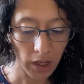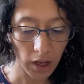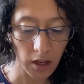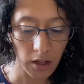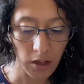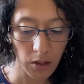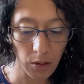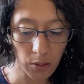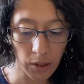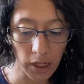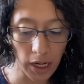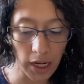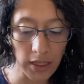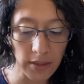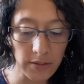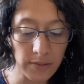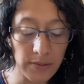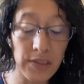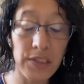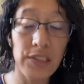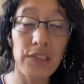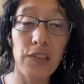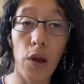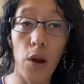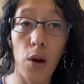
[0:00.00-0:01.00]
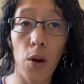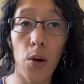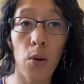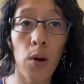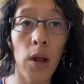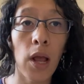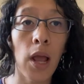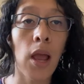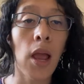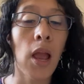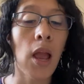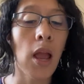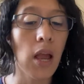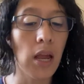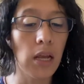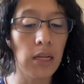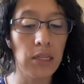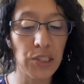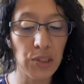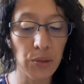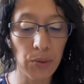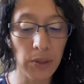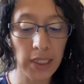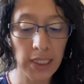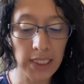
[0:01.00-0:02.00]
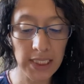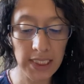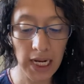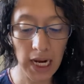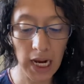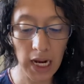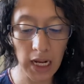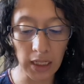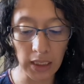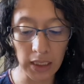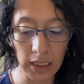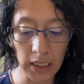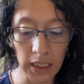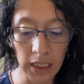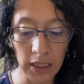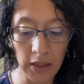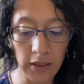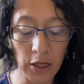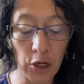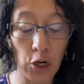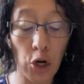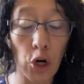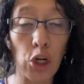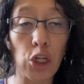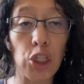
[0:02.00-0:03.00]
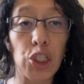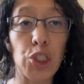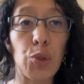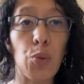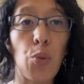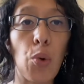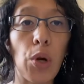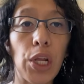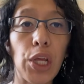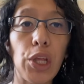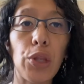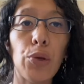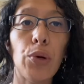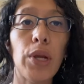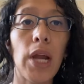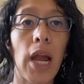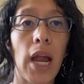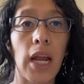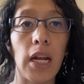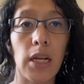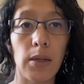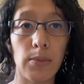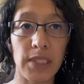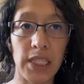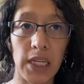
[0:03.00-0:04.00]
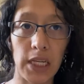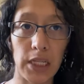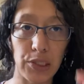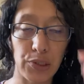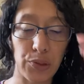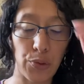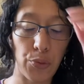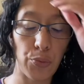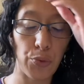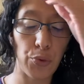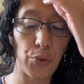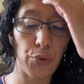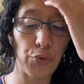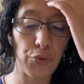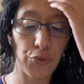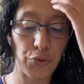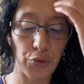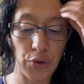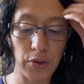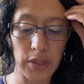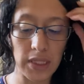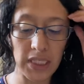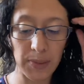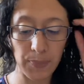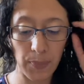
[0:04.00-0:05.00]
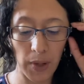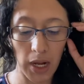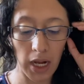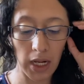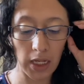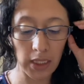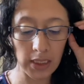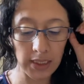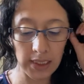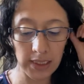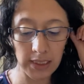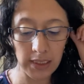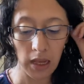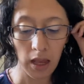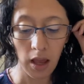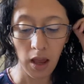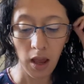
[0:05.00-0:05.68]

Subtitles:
Okay, so in doing a tally, there are 23 items in total for this box.